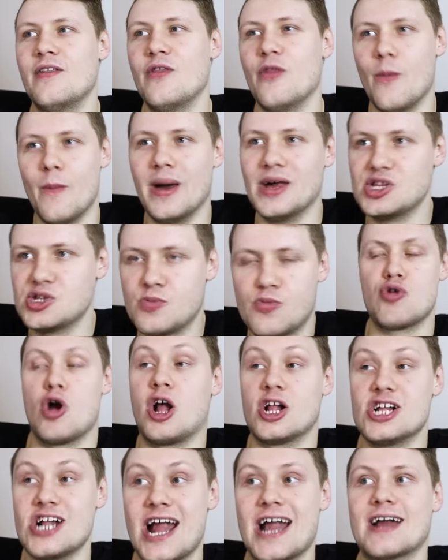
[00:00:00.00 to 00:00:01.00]
the best
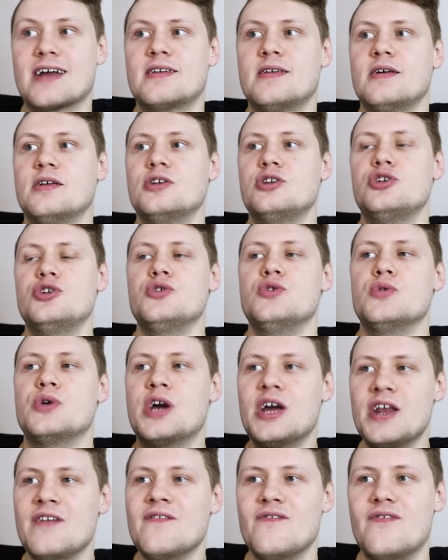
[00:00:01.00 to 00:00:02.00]
project to
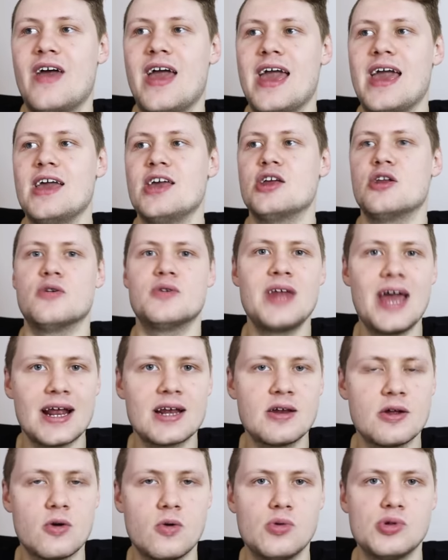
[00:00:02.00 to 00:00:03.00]
convey, you know,
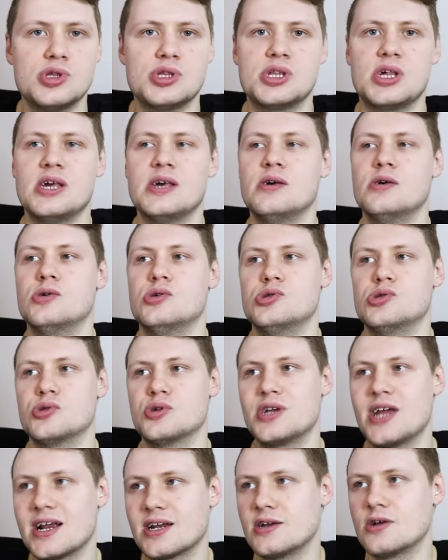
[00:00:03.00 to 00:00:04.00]
technical skills
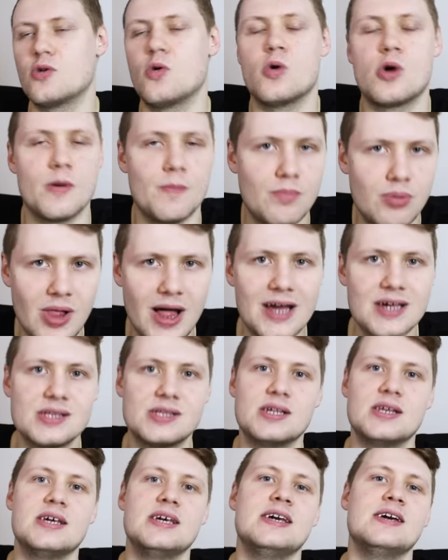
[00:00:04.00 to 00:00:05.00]
or technical
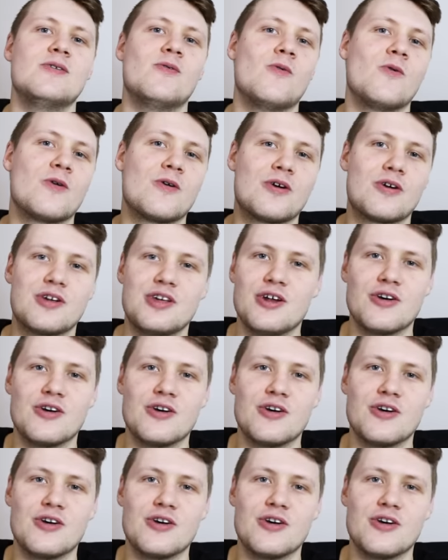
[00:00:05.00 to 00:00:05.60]
complexity or,